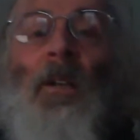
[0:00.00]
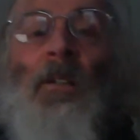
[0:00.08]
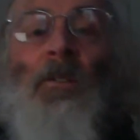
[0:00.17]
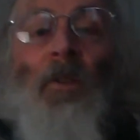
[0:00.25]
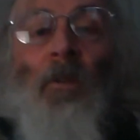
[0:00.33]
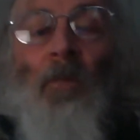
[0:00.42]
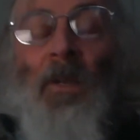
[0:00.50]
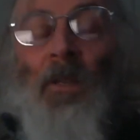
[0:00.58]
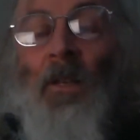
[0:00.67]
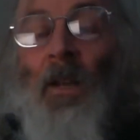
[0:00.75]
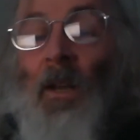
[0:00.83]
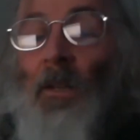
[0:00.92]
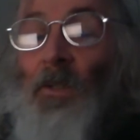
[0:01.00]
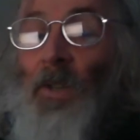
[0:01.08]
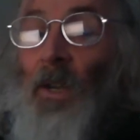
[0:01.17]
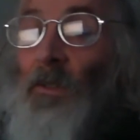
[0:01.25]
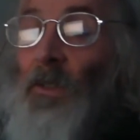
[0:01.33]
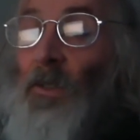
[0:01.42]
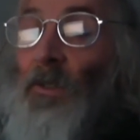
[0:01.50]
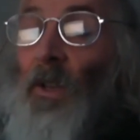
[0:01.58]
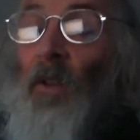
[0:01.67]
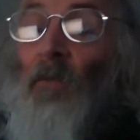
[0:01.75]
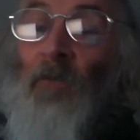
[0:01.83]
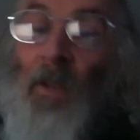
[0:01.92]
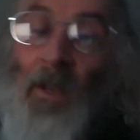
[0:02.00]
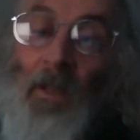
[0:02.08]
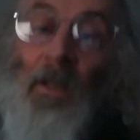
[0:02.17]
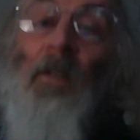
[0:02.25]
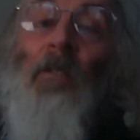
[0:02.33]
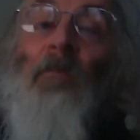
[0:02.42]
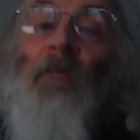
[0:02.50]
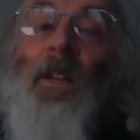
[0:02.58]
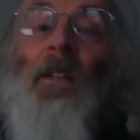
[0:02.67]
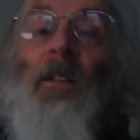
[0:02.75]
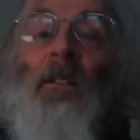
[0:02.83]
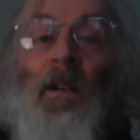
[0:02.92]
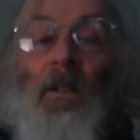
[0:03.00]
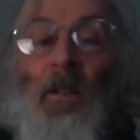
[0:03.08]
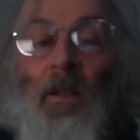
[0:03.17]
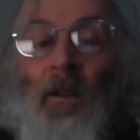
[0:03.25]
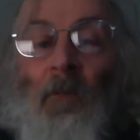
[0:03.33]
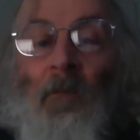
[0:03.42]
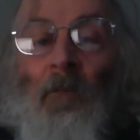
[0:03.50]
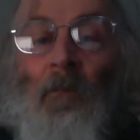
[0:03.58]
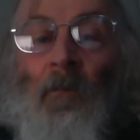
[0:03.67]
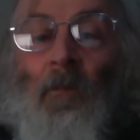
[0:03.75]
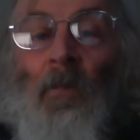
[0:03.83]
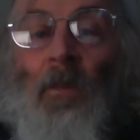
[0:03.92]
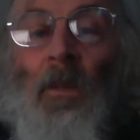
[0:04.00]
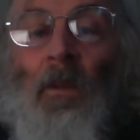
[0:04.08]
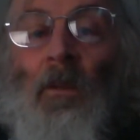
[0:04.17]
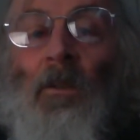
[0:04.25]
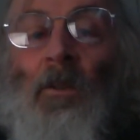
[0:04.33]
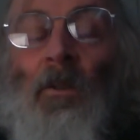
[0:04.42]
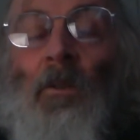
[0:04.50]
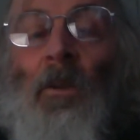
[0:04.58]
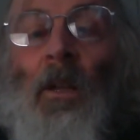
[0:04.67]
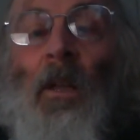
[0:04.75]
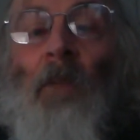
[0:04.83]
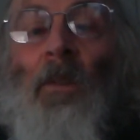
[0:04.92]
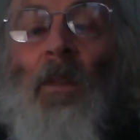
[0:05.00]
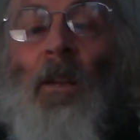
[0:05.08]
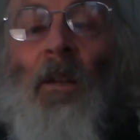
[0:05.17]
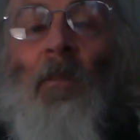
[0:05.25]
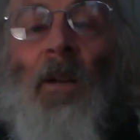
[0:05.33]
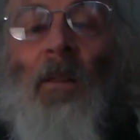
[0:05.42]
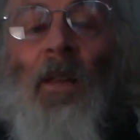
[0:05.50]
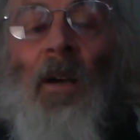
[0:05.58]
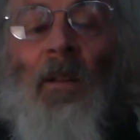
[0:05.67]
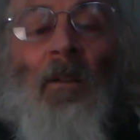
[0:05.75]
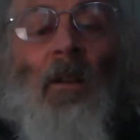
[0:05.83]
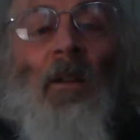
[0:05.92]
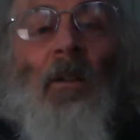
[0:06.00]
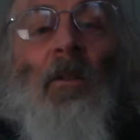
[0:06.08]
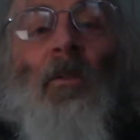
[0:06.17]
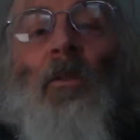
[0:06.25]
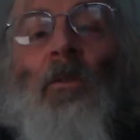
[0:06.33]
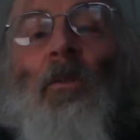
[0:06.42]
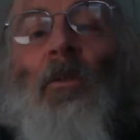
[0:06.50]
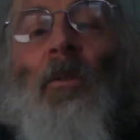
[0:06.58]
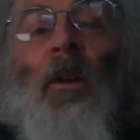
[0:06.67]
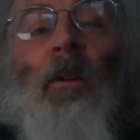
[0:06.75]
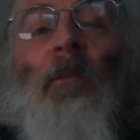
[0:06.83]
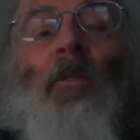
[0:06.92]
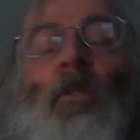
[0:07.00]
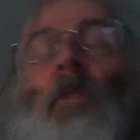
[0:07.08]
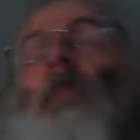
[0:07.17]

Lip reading: asteroid, but the chance is really, really tiny. So if you think about that, if you go